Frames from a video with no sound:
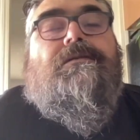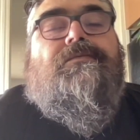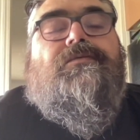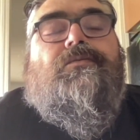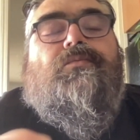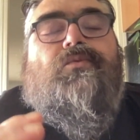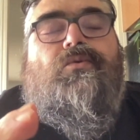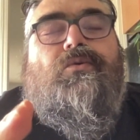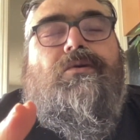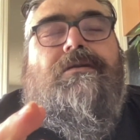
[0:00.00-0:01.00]
The
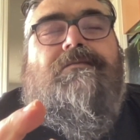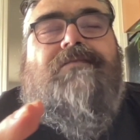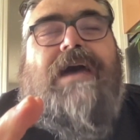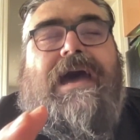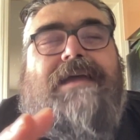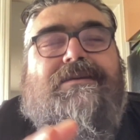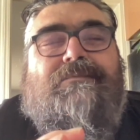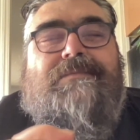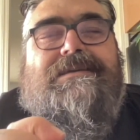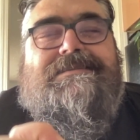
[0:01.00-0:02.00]
rule of
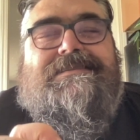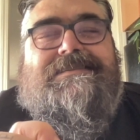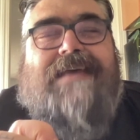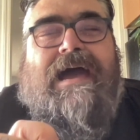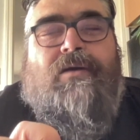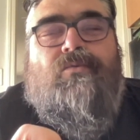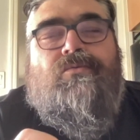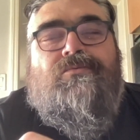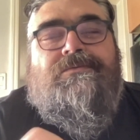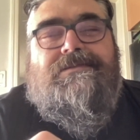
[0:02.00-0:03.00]
Adam is
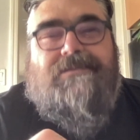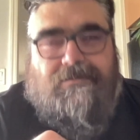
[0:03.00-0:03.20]
sound?